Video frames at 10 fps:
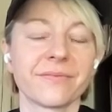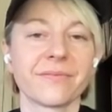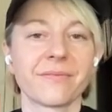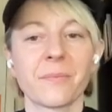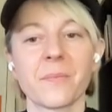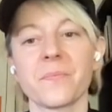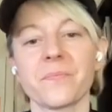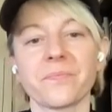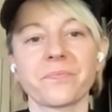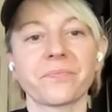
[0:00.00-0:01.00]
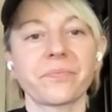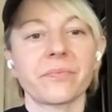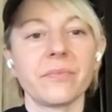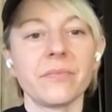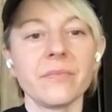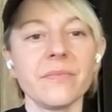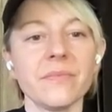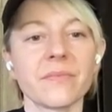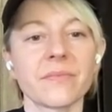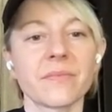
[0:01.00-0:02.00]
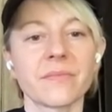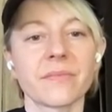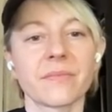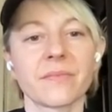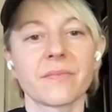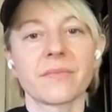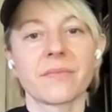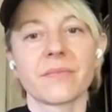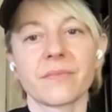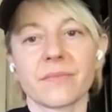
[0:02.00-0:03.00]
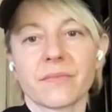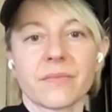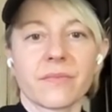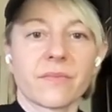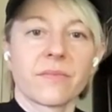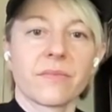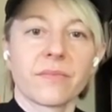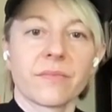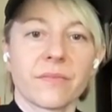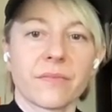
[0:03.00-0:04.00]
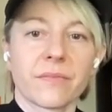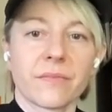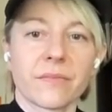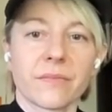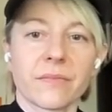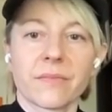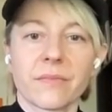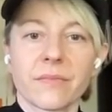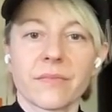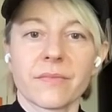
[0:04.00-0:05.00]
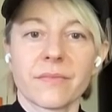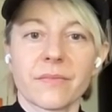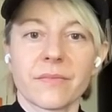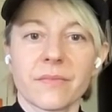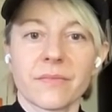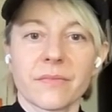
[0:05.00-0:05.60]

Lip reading: This person isn't speaking.